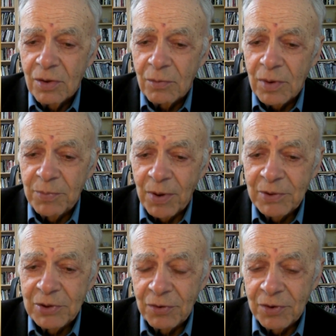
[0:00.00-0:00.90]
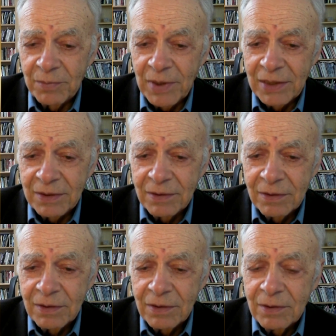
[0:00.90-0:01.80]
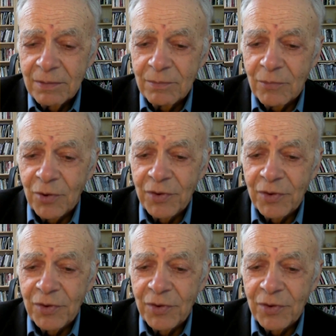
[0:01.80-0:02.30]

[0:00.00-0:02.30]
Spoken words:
we're probably talking about more